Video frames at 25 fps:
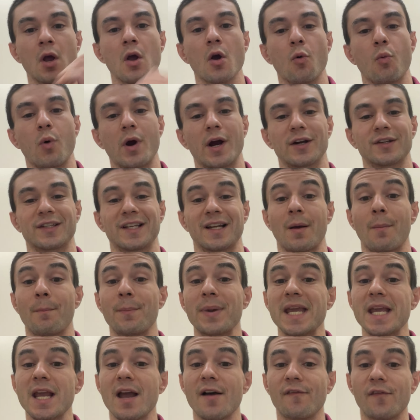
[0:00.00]
Whereas in a
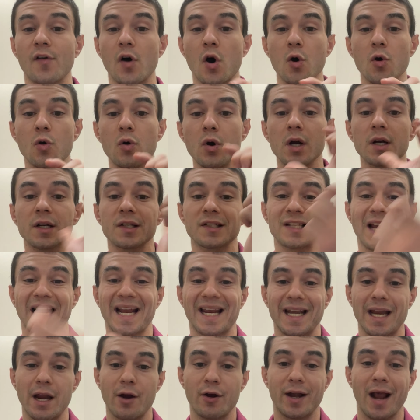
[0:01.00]
PFO,
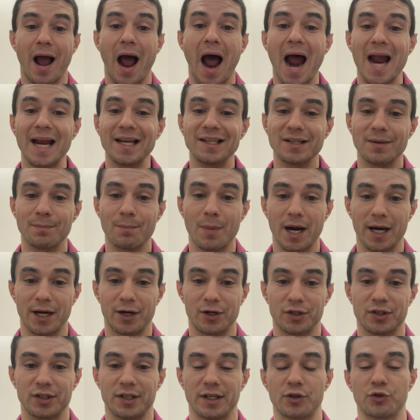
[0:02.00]
secondary to
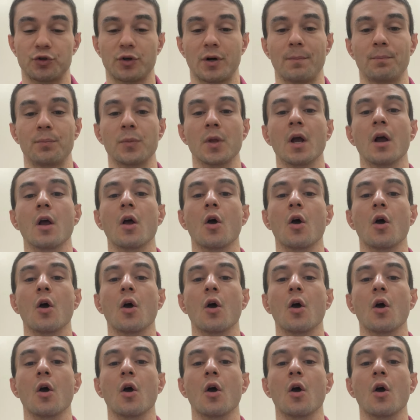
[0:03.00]
Eisenmenger syndrome,